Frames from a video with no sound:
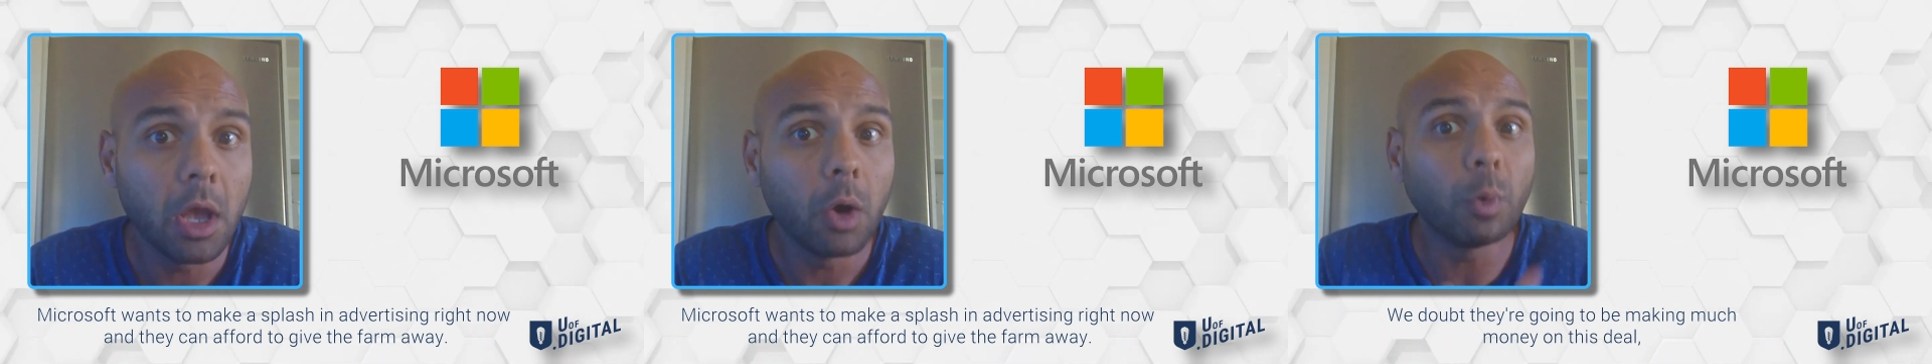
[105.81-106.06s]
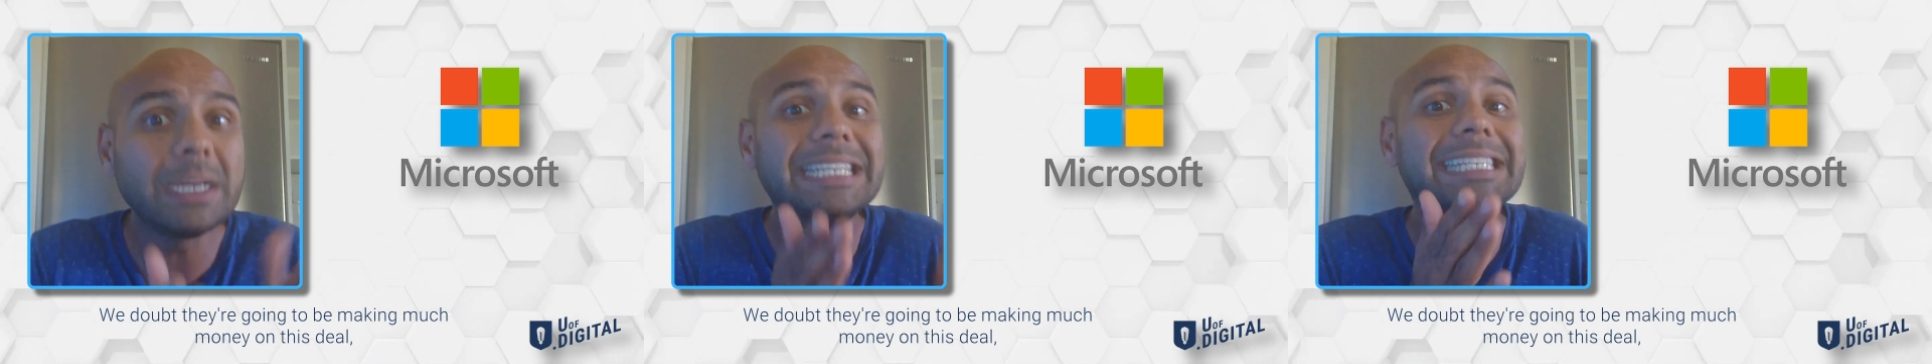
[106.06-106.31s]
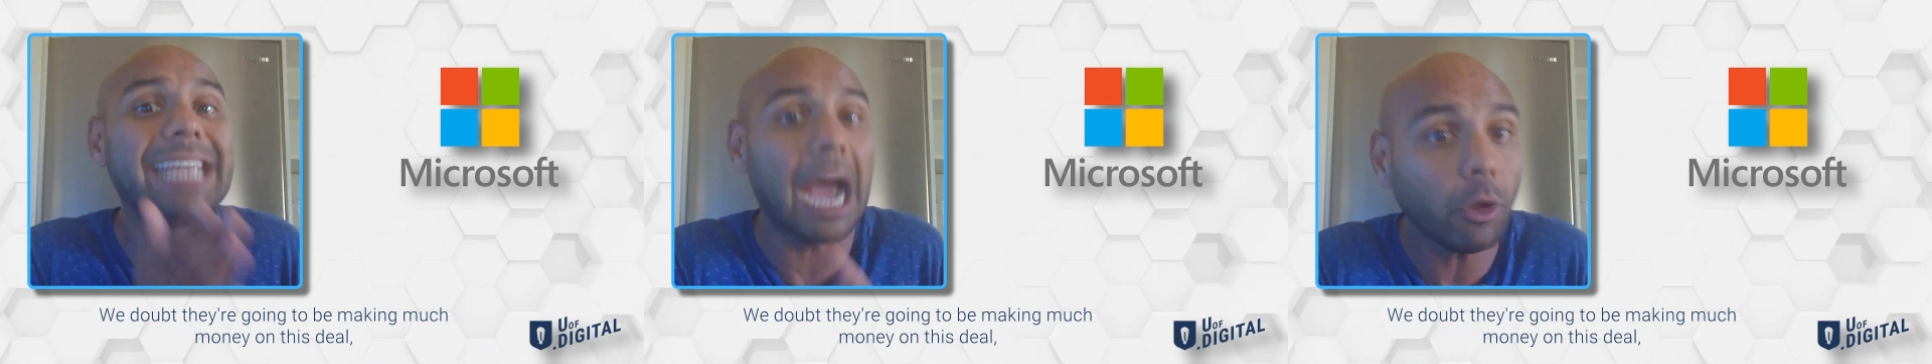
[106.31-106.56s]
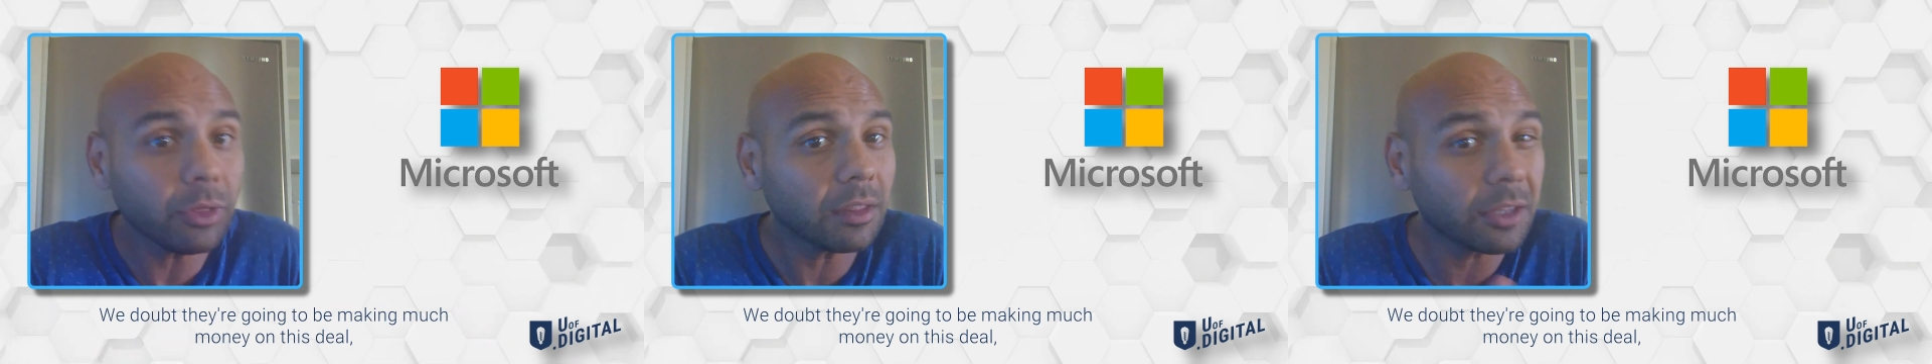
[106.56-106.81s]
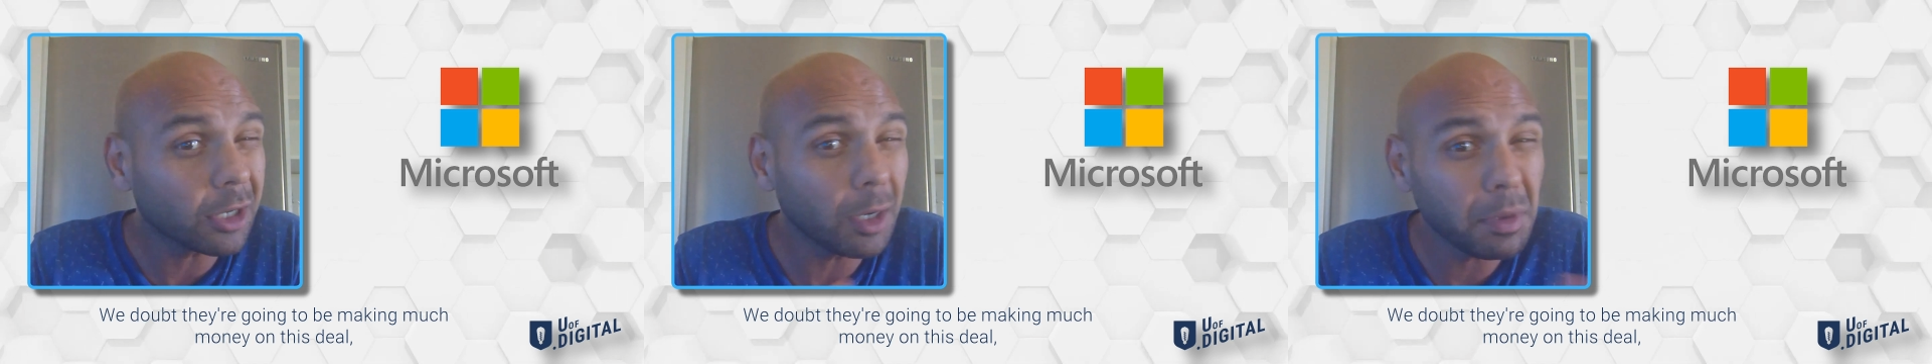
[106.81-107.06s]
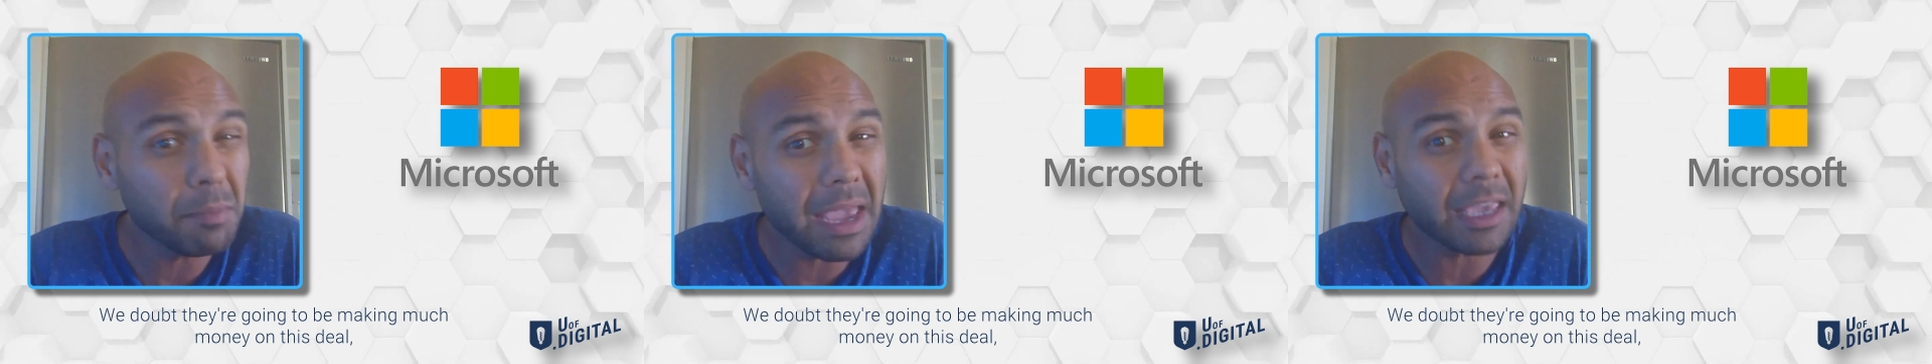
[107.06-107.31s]
We doubt that they're going
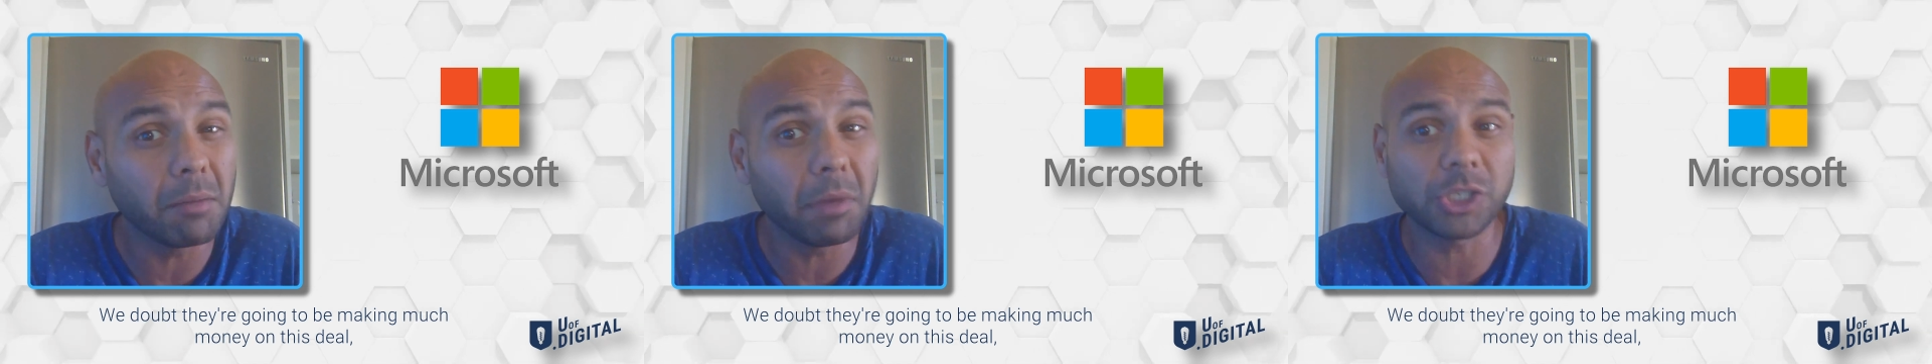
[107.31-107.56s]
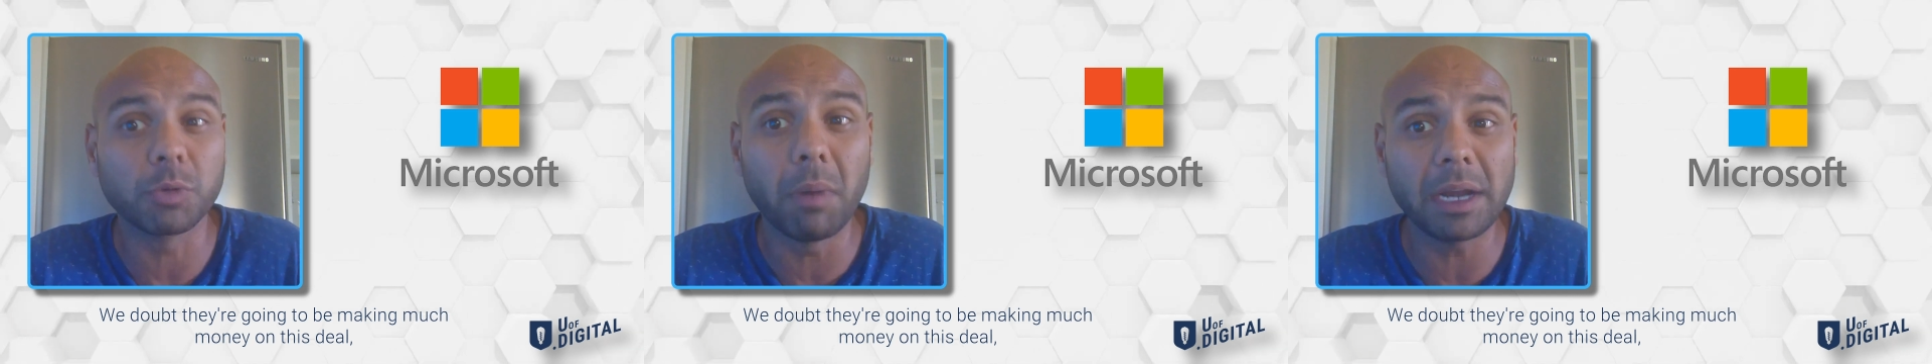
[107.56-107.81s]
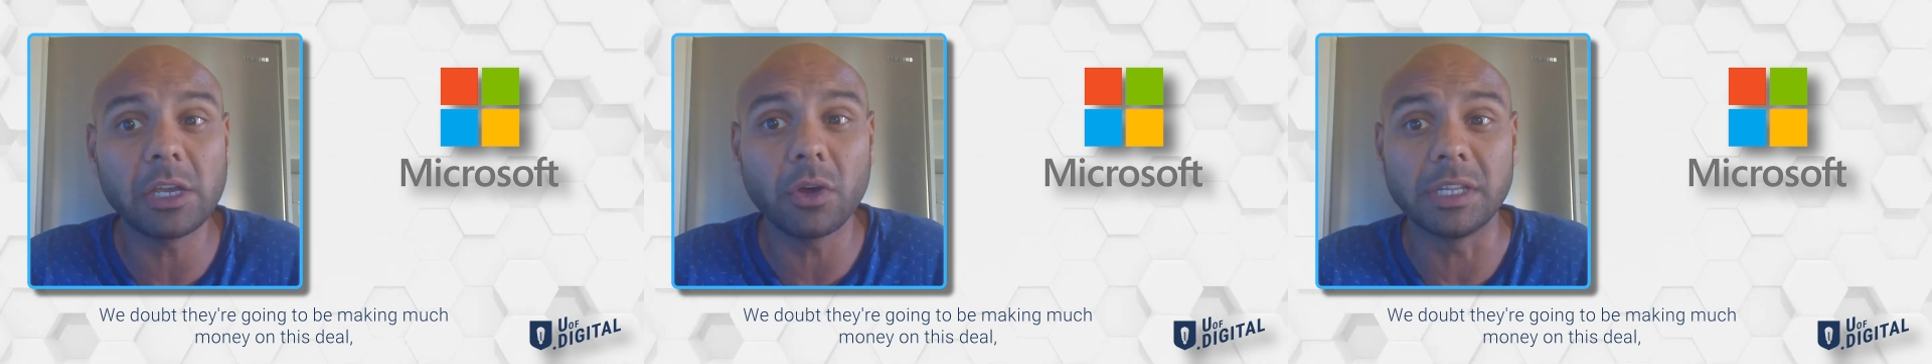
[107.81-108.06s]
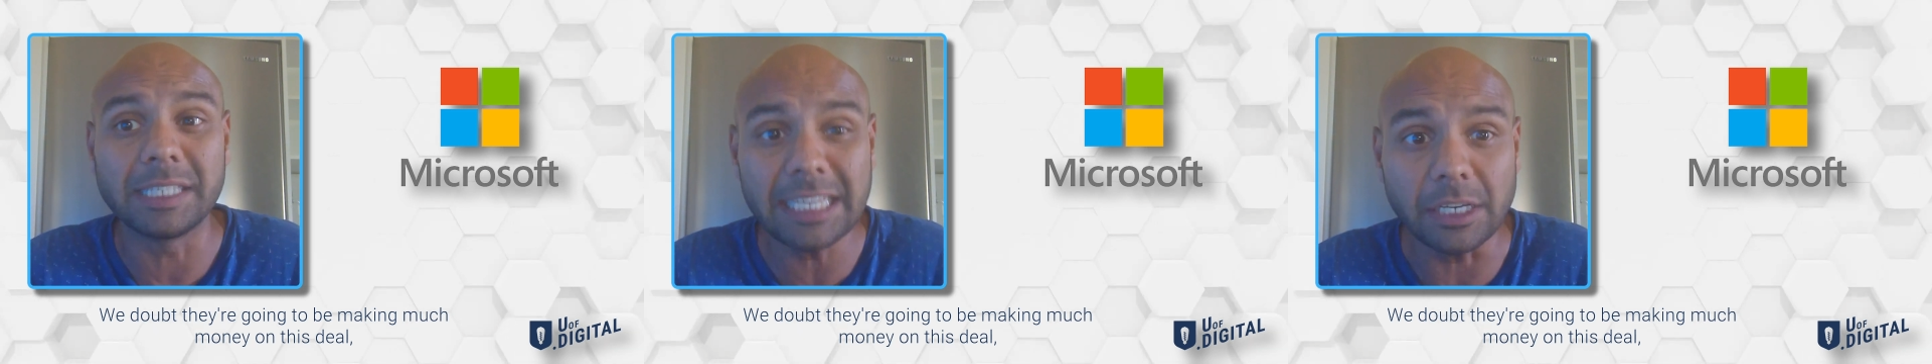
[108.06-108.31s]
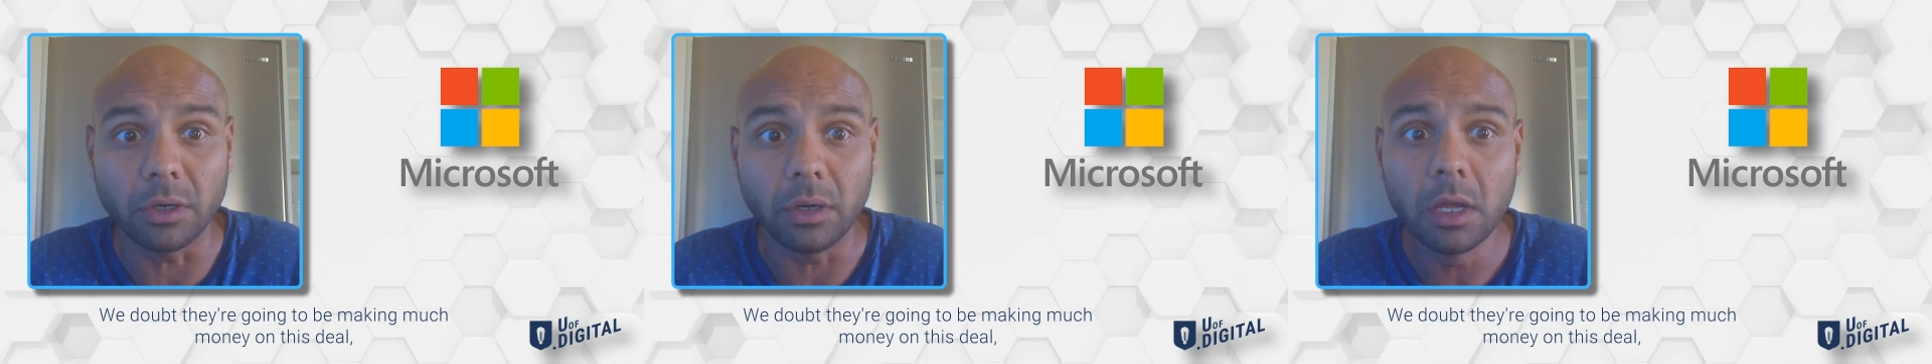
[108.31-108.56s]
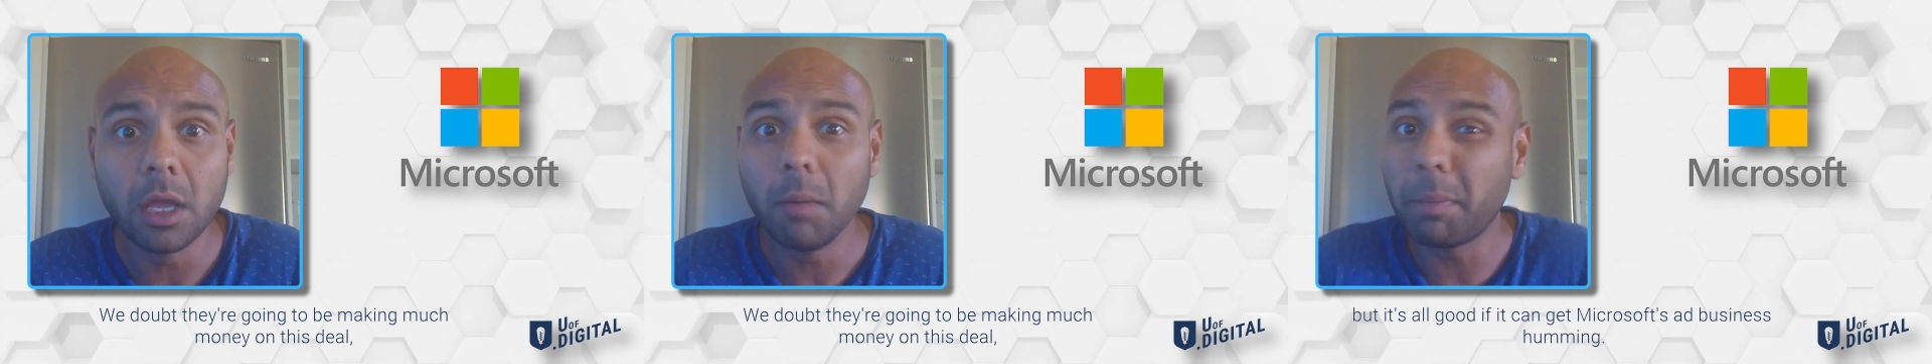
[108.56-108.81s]
to be making much money on the deal,